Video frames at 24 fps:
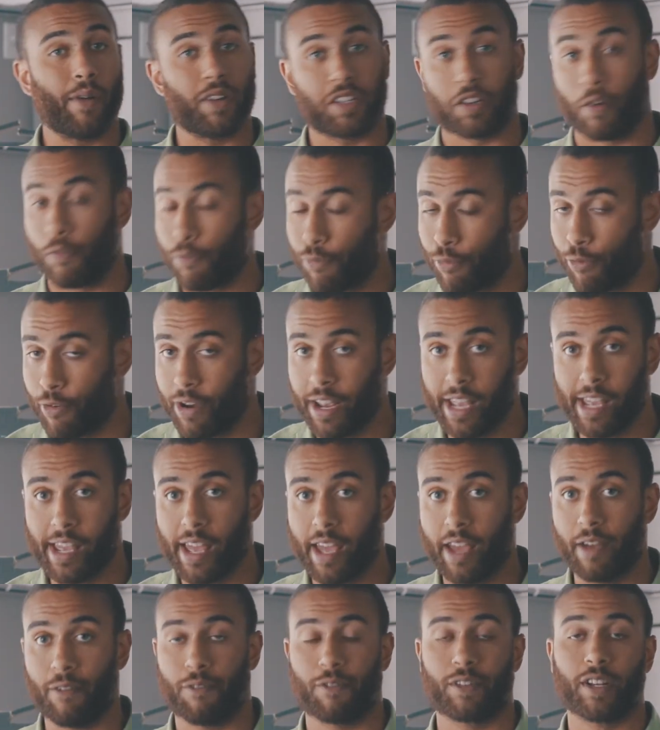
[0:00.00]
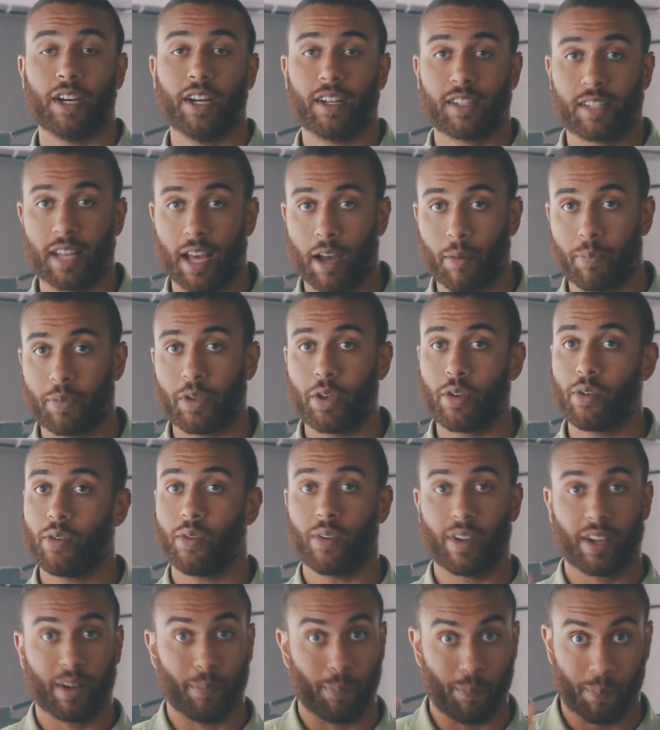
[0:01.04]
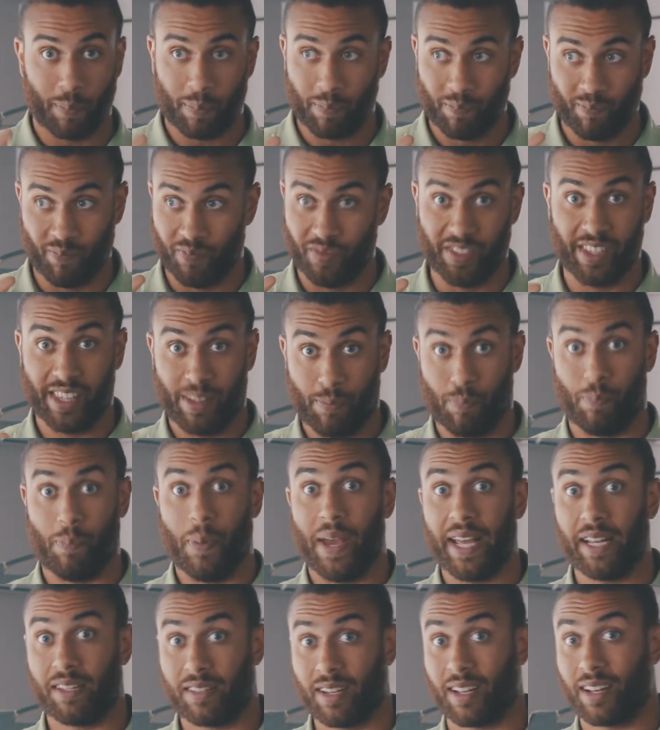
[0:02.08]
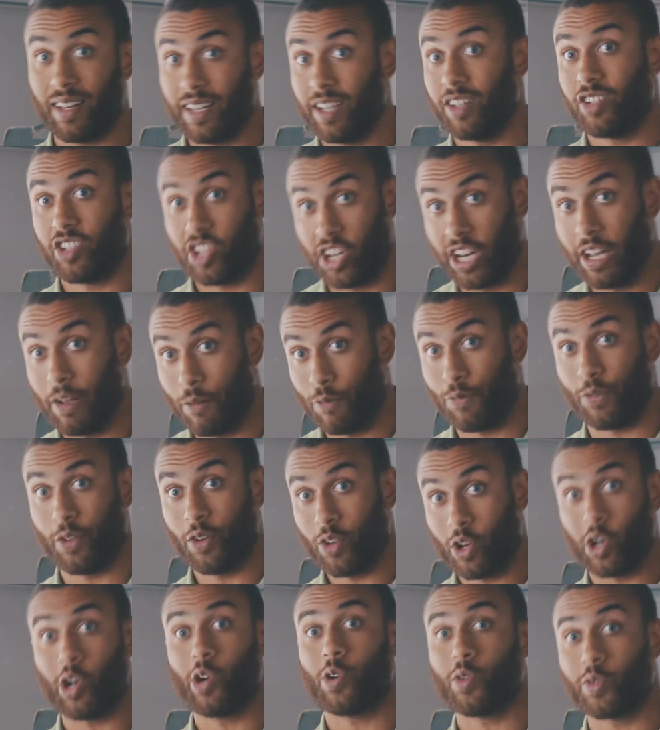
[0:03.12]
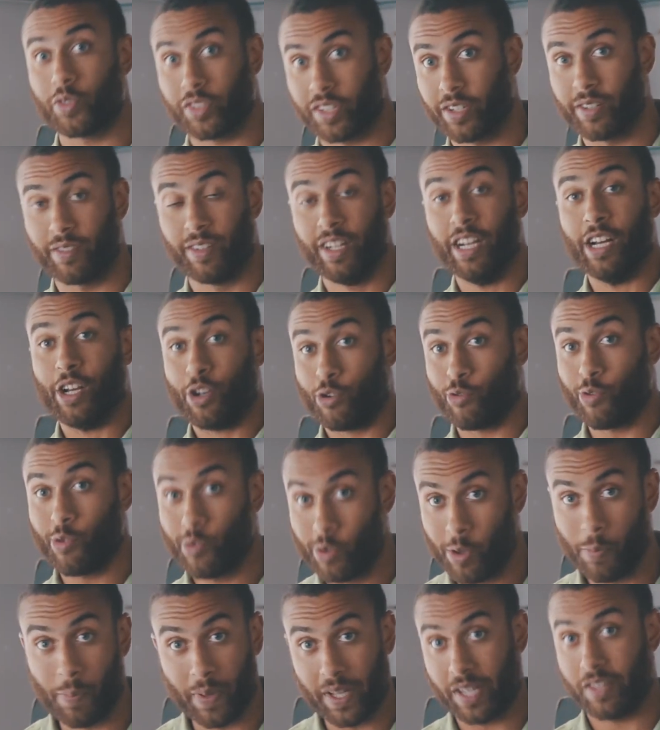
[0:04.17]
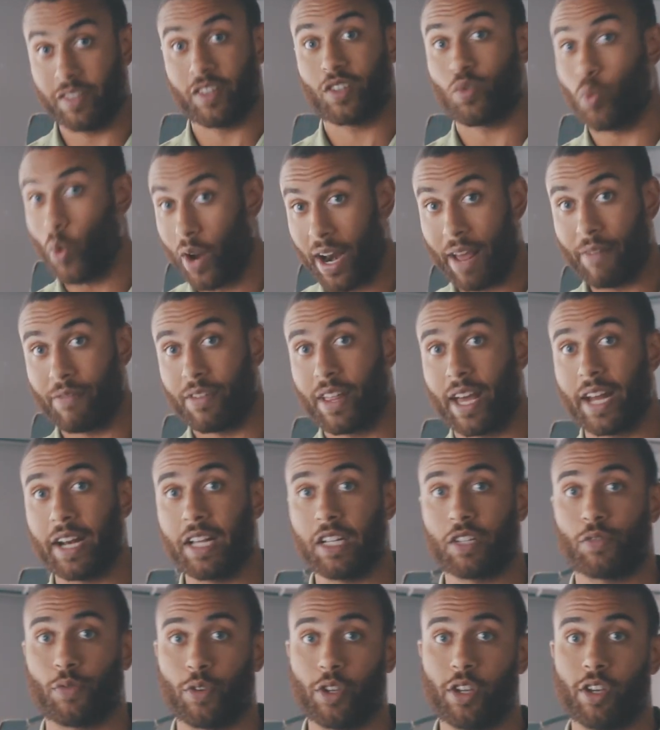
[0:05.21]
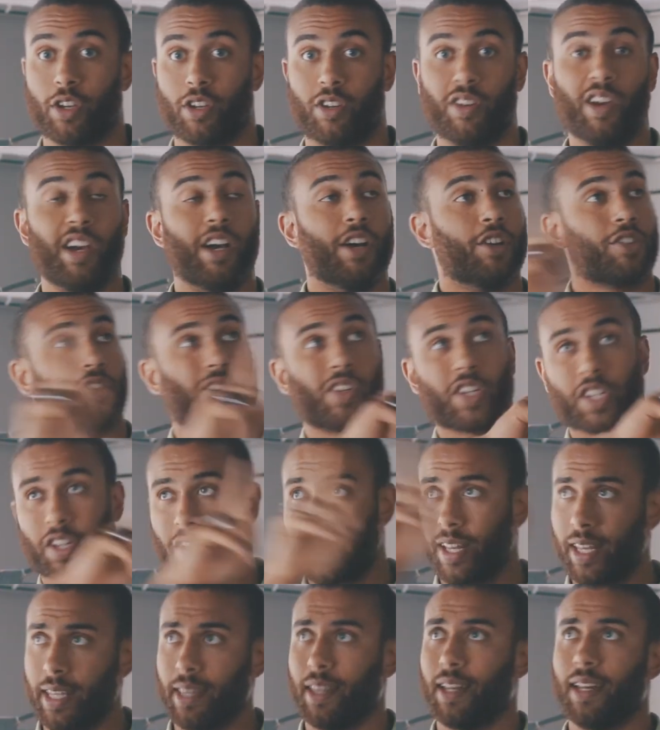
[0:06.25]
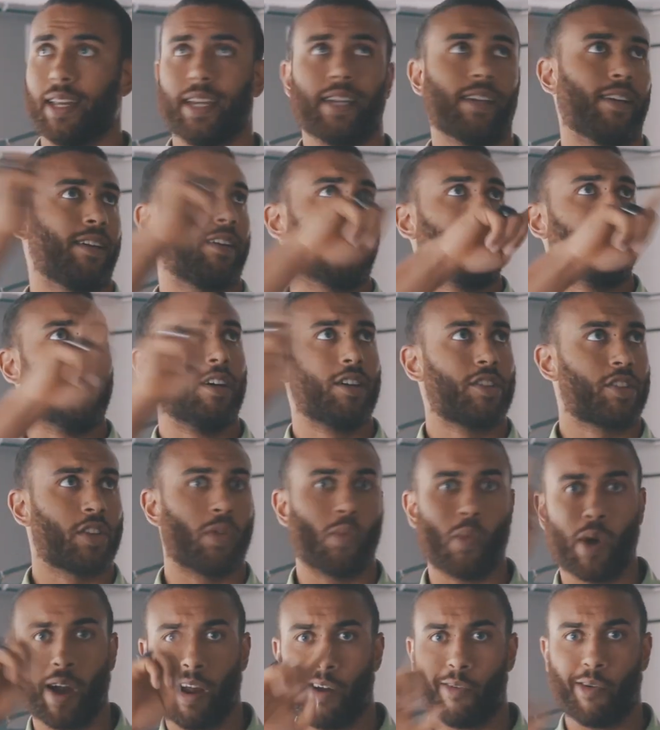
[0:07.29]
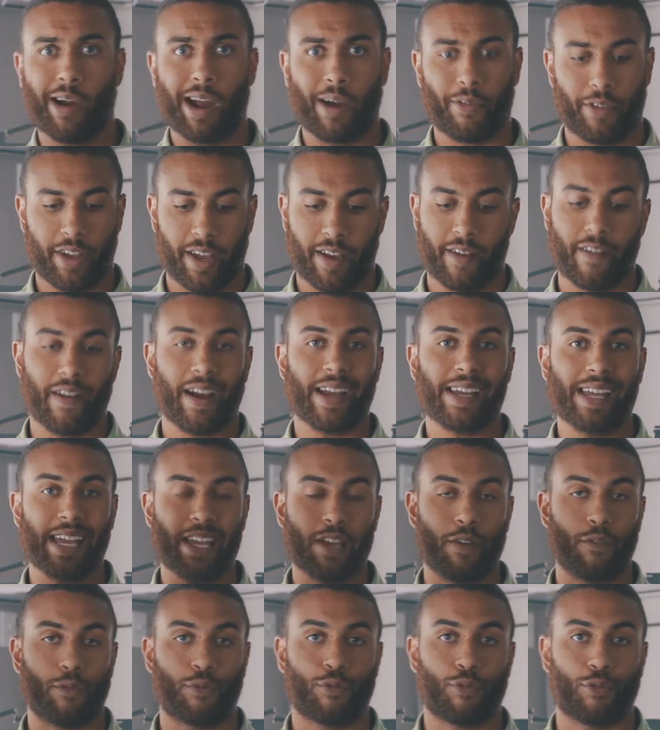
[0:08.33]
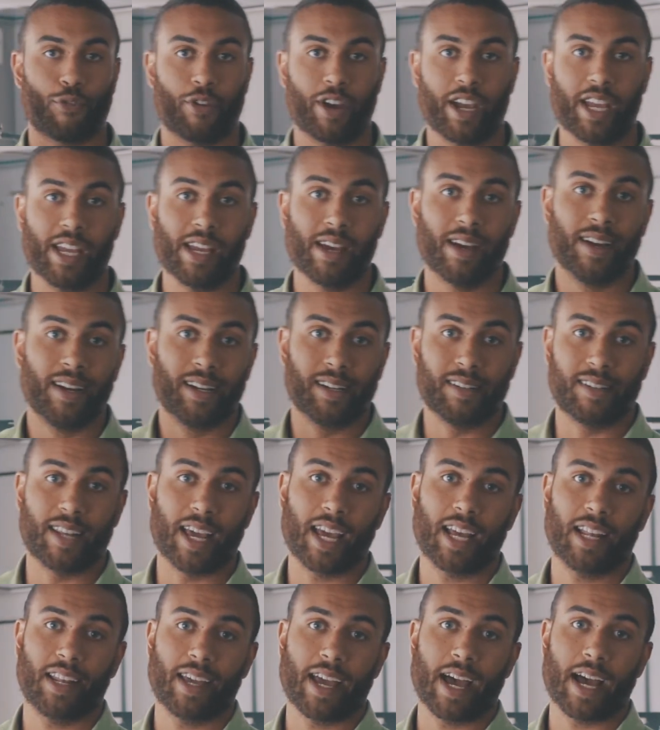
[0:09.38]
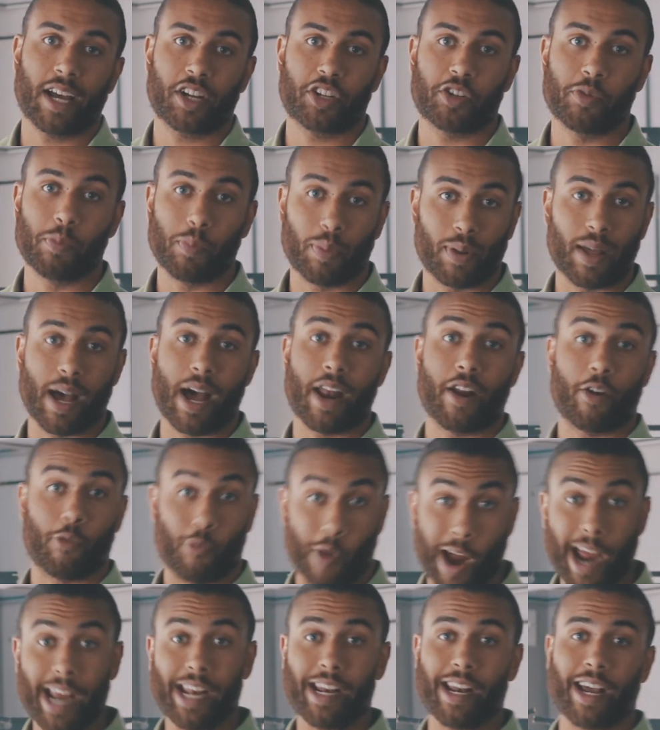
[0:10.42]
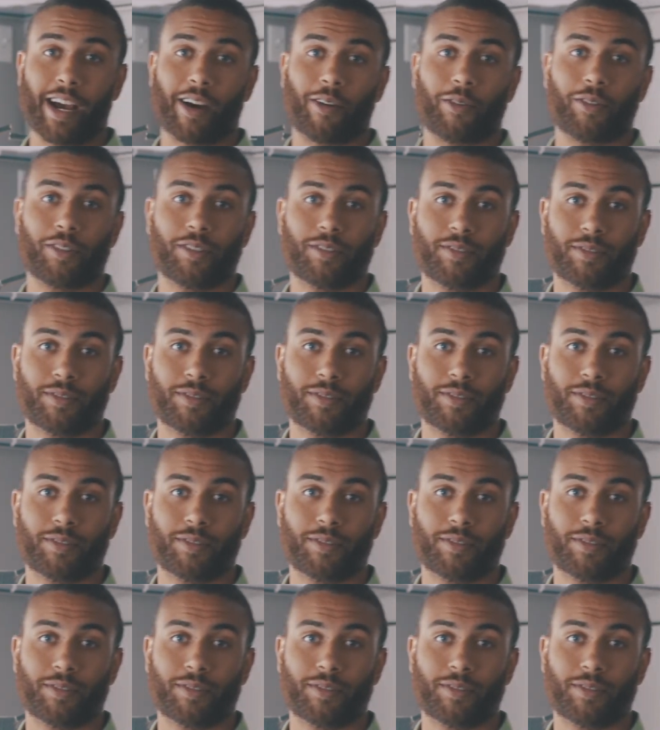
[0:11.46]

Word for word: It's a free gift to help you basically achieve your goals and grow your business, whatever that is for you. So you just click the link somewhere around here and get your free daily action planner right now.